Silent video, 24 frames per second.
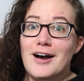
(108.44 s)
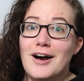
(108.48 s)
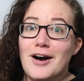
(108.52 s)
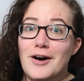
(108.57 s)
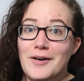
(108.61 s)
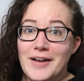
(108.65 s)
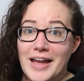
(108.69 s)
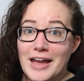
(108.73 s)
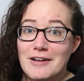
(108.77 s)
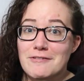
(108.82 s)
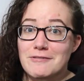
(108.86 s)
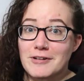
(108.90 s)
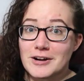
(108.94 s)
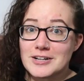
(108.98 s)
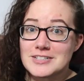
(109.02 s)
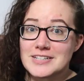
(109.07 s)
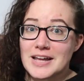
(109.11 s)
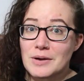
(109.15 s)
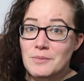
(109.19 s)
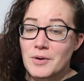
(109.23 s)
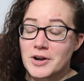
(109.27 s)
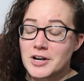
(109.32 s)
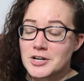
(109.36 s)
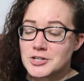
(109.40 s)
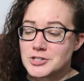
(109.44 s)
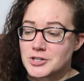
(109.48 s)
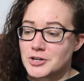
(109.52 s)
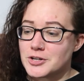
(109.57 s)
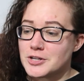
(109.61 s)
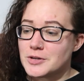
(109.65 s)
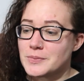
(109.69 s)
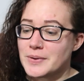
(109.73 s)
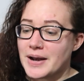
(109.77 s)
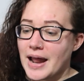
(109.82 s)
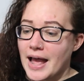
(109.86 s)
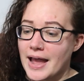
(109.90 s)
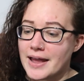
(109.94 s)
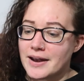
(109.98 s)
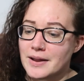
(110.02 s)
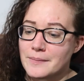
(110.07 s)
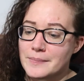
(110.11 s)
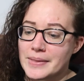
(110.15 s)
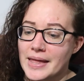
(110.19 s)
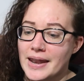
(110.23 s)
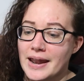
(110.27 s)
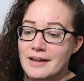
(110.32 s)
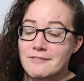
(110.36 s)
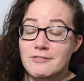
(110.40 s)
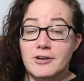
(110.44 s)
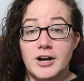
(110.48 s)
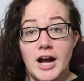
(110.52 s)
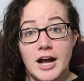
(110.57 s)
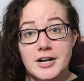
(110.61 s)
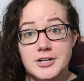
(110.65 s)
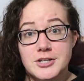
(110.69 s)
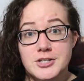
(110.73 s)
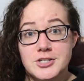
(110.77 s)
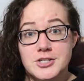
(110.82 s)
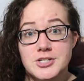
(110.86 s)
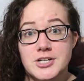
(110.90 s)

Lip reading: Okay, first I want to show you an item that I forgot to